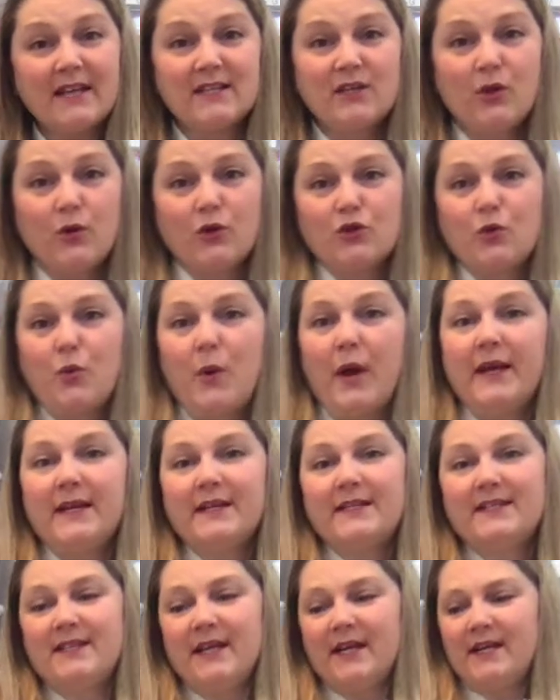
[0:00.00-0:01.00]
There are
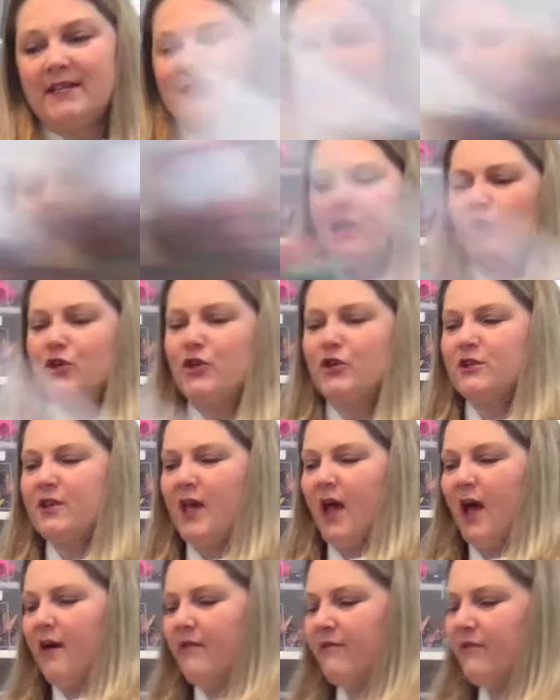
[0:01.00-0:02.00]
26 letters
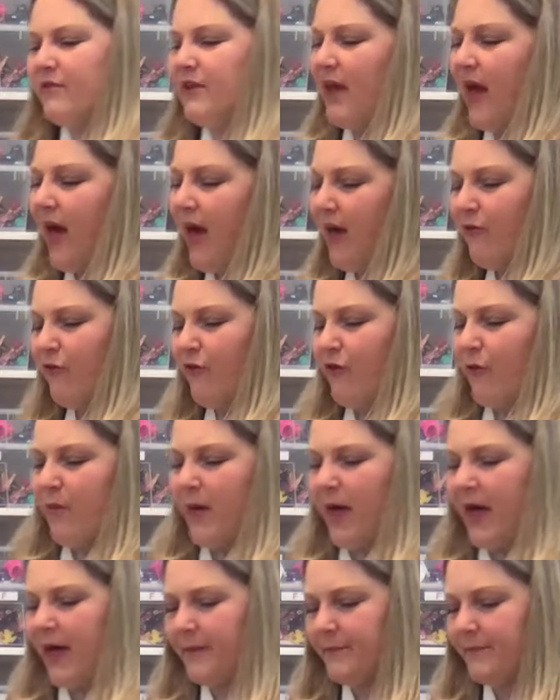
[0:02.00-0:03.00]
of the
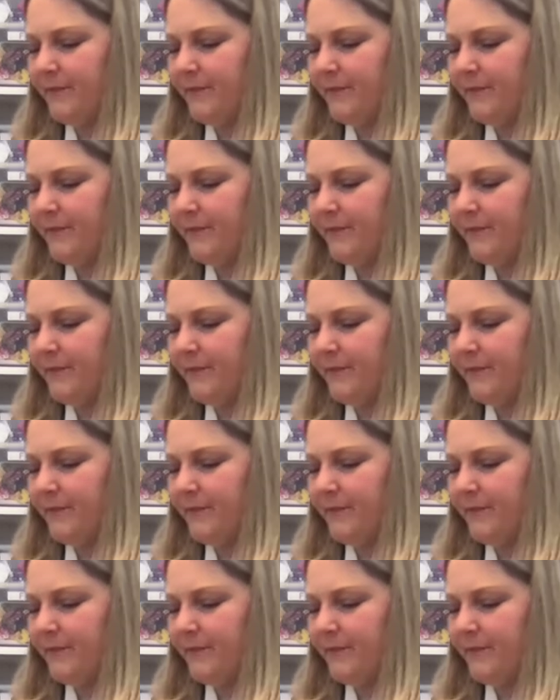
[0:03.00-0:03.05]
alphabet.